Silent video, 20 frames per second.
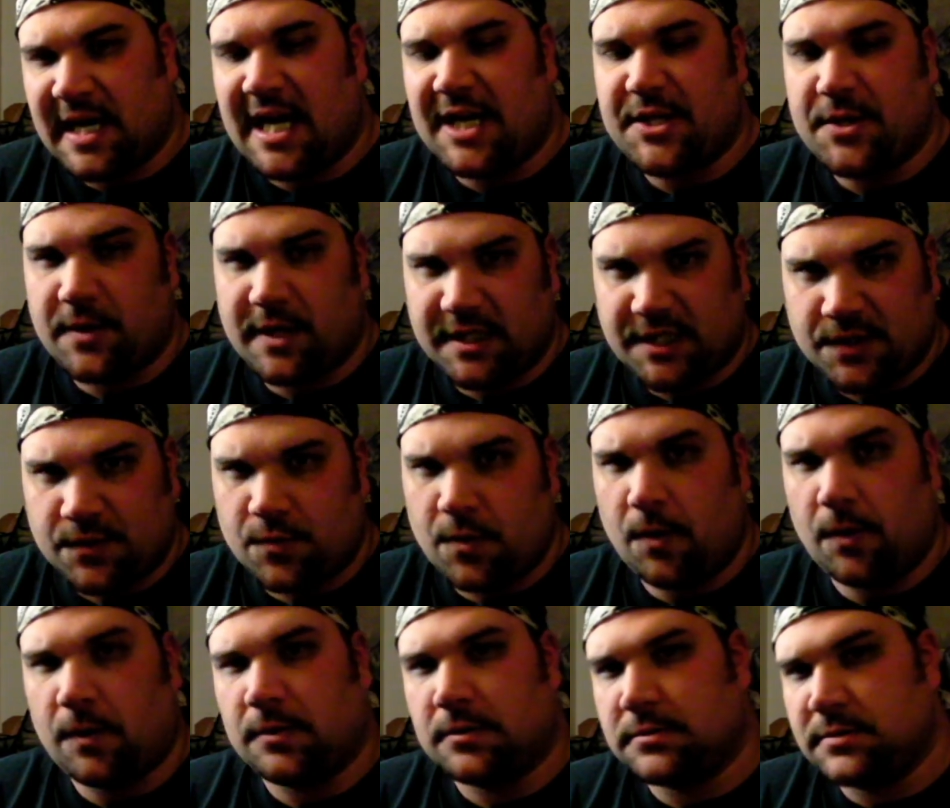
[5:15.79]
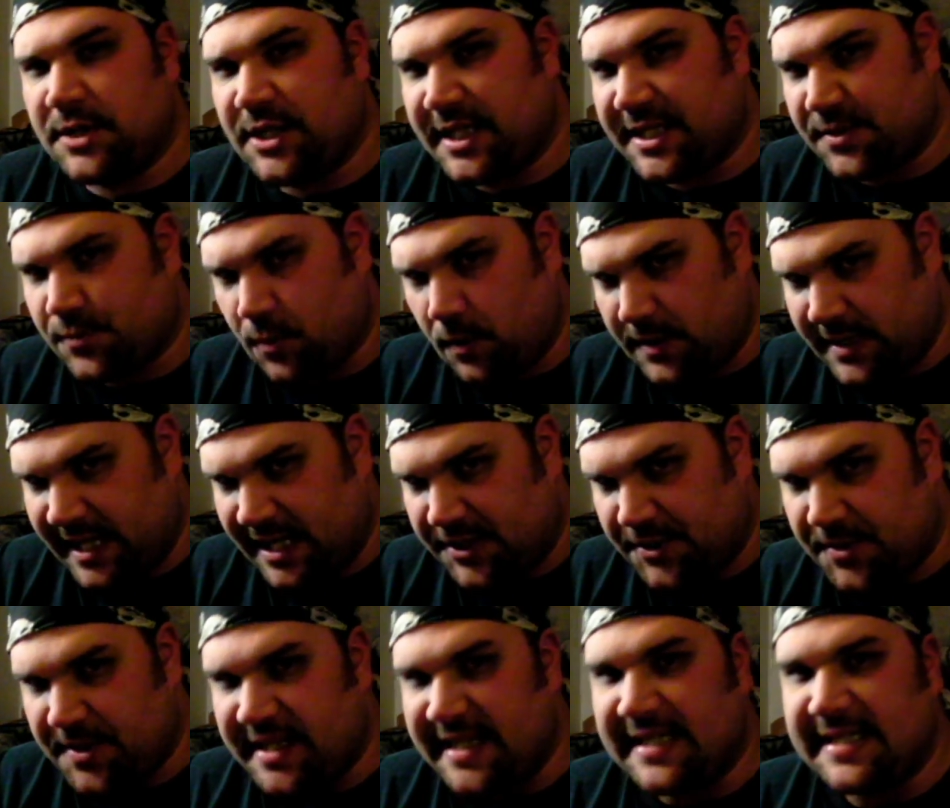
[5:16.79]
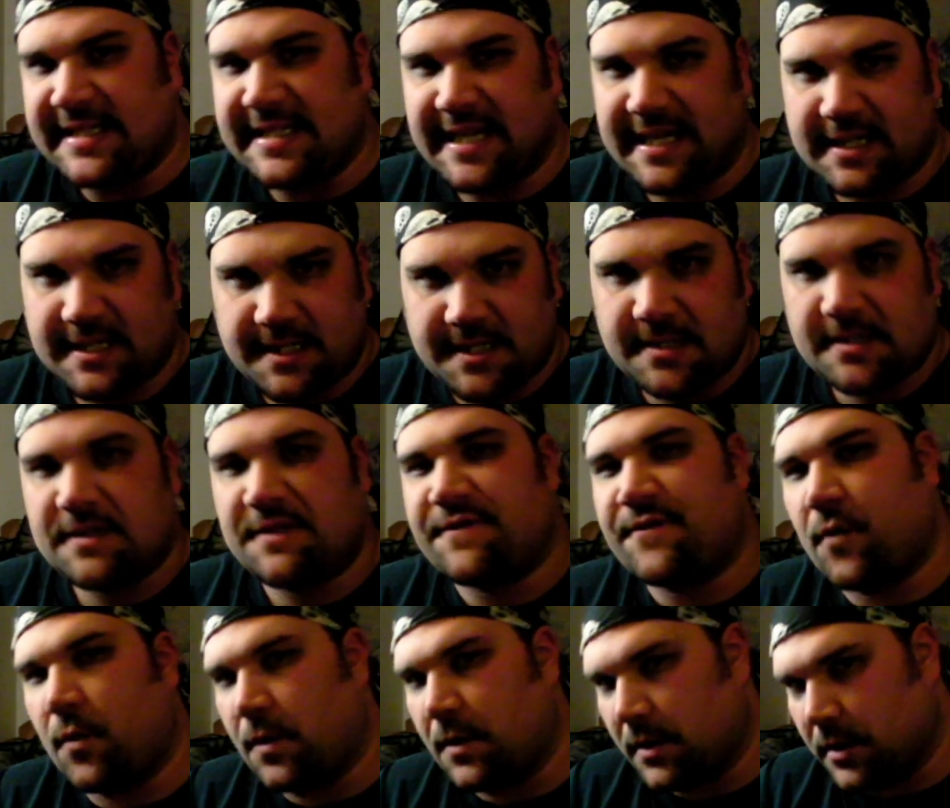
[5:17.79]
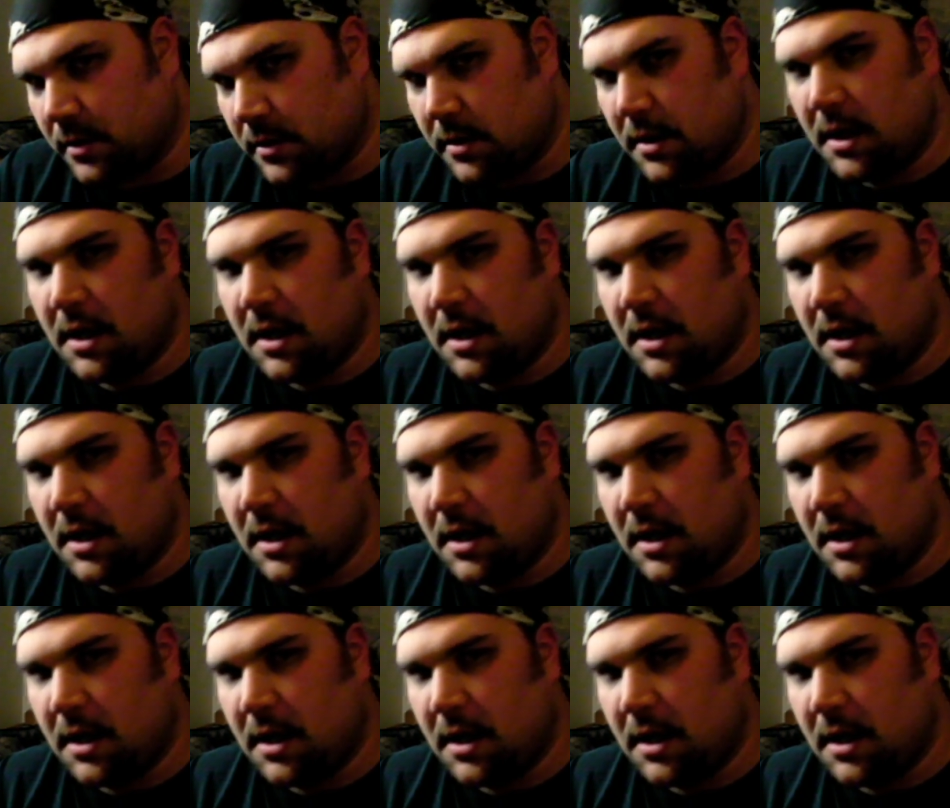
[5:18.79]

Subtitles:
How you get to roll an extra d6 for.